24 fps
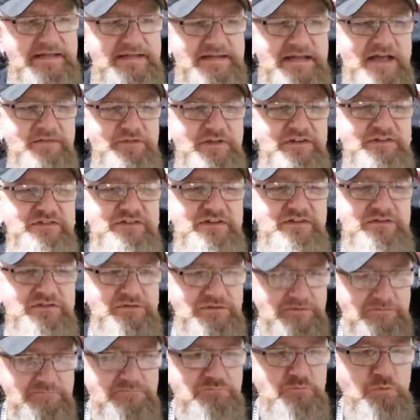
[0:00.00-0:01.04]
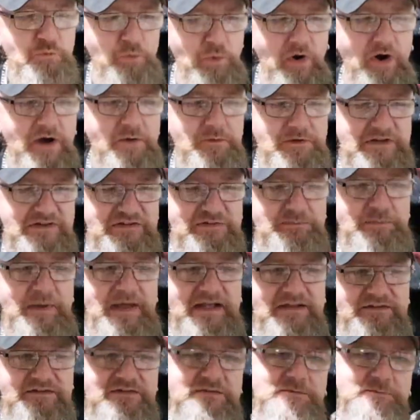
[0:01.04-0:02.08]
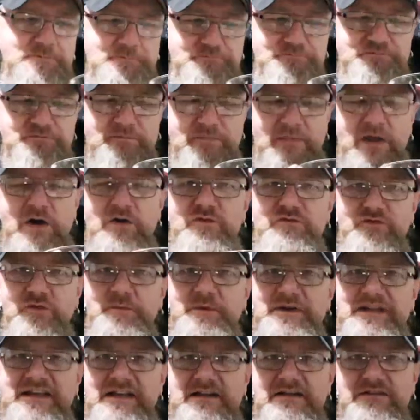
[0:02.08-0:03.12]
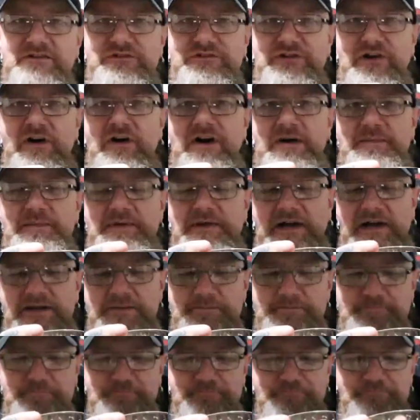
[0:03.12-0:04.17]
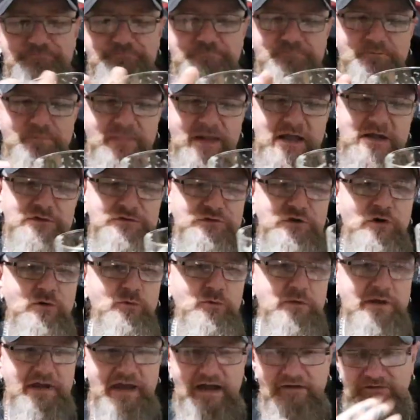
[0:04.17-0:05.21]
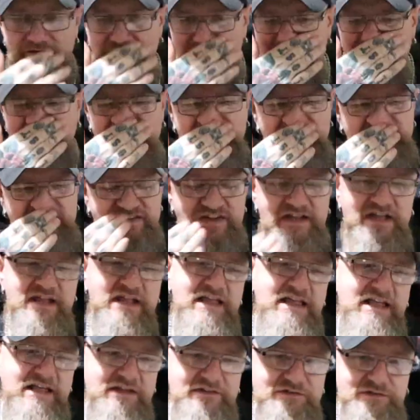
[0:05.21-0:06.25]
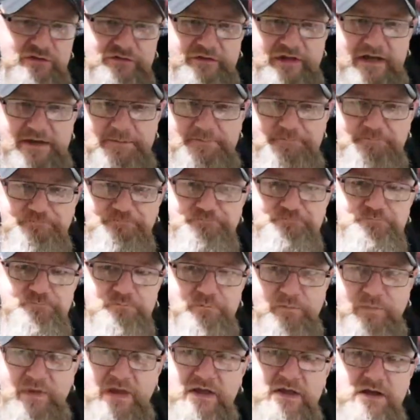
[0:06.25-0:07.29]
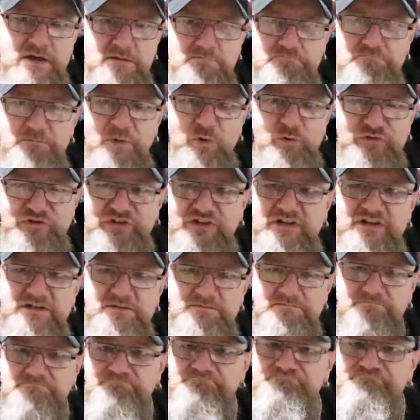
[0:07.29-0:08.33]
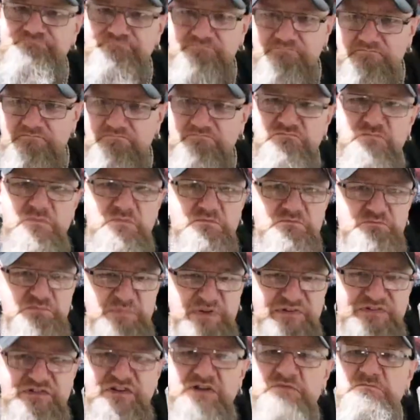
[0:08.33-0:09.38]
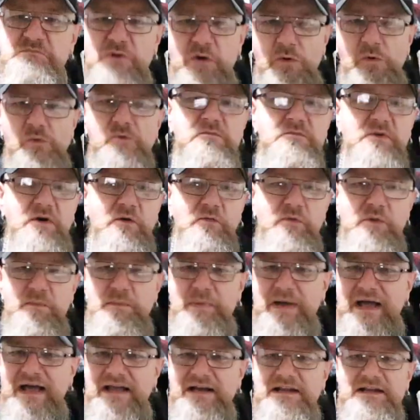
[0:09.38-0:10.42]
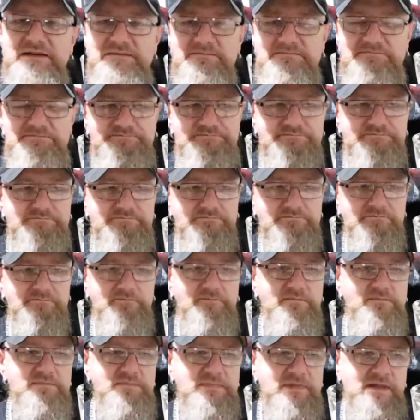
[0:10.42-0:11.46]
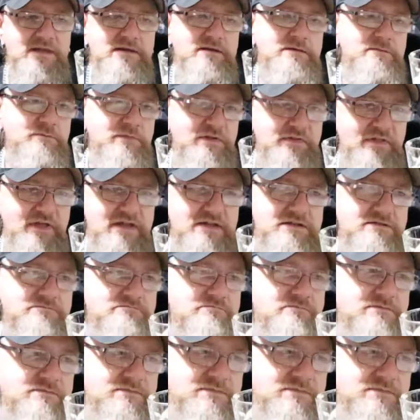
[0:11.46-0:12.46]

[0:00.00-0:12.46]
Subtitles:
Yeah, this is what I would expect from an English IPA. It's got all the characteristics. It's got that malty biscuit malt on the palate, but then